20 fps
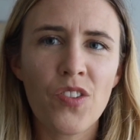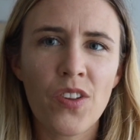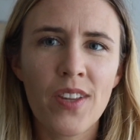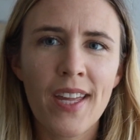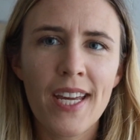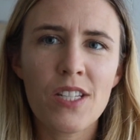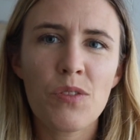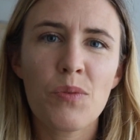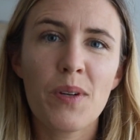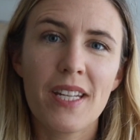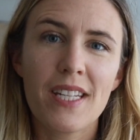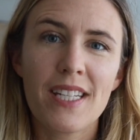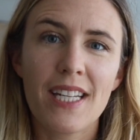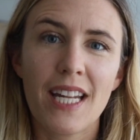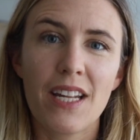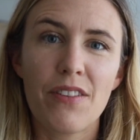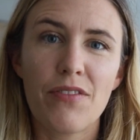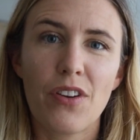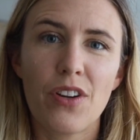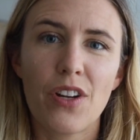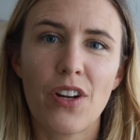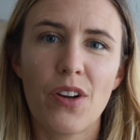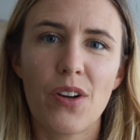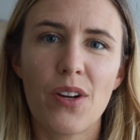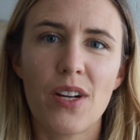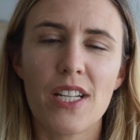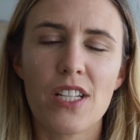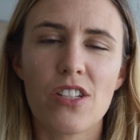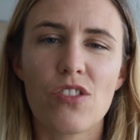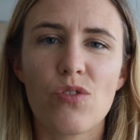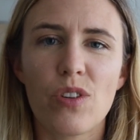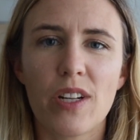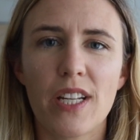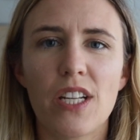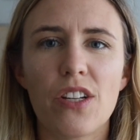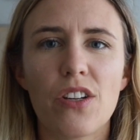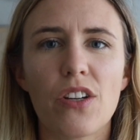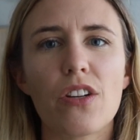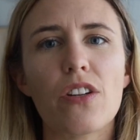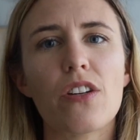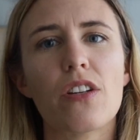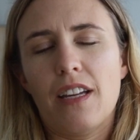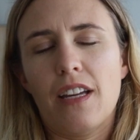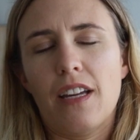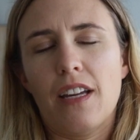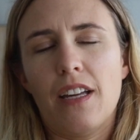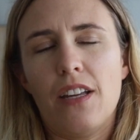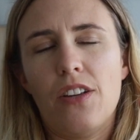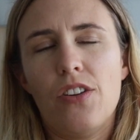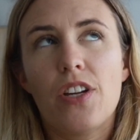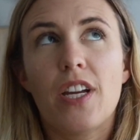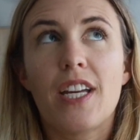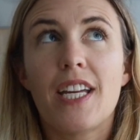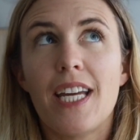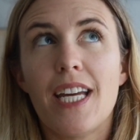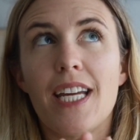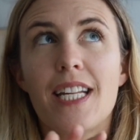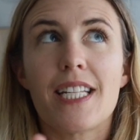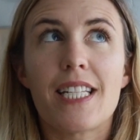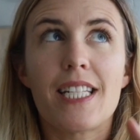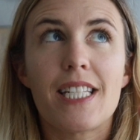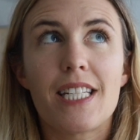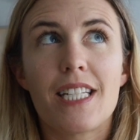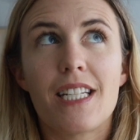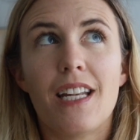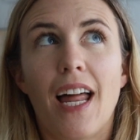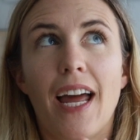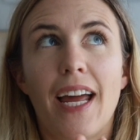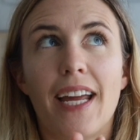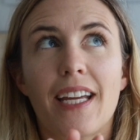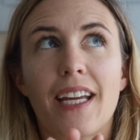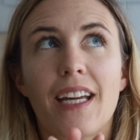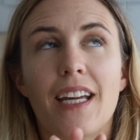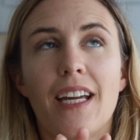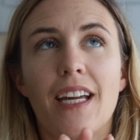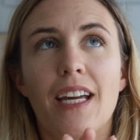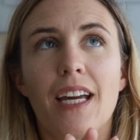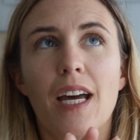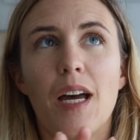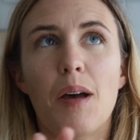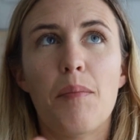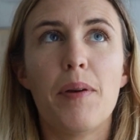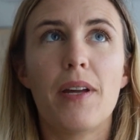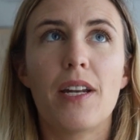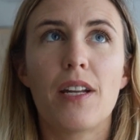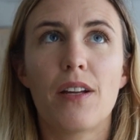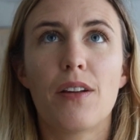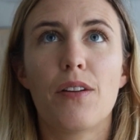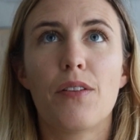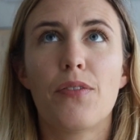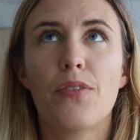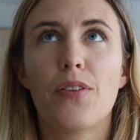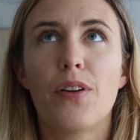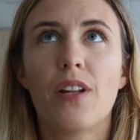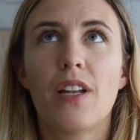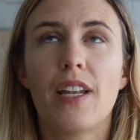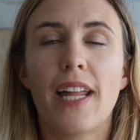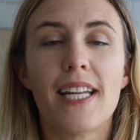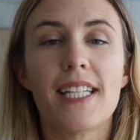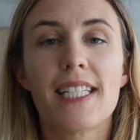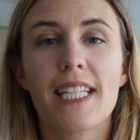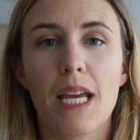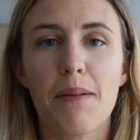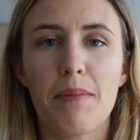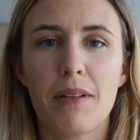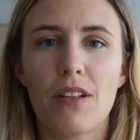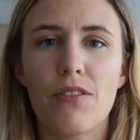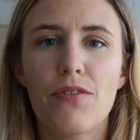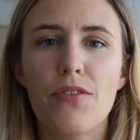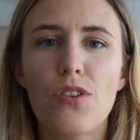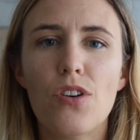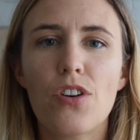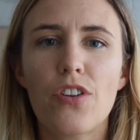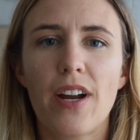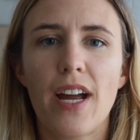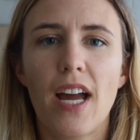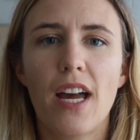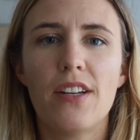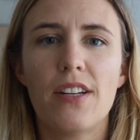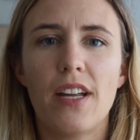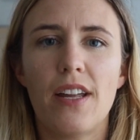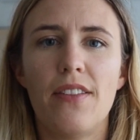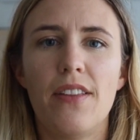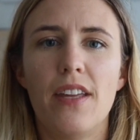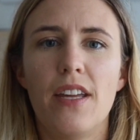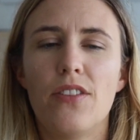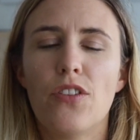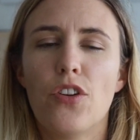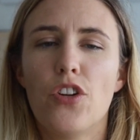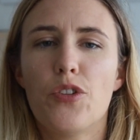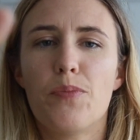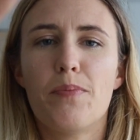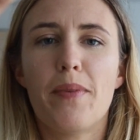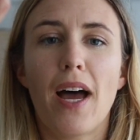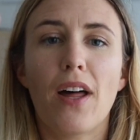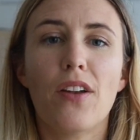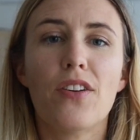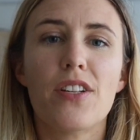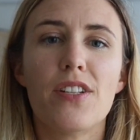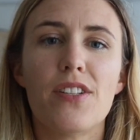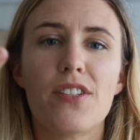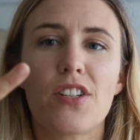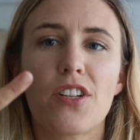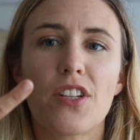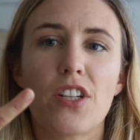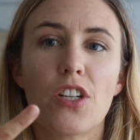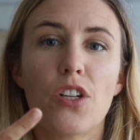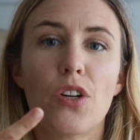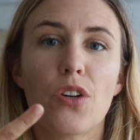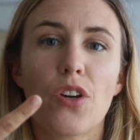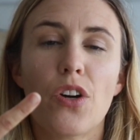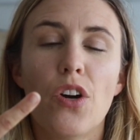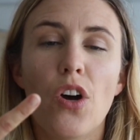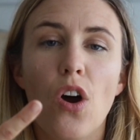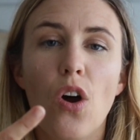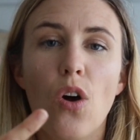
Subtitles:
that's where the telephoto is really good. you can get like a bit of landscape in the foreground, and then those mountains are going to look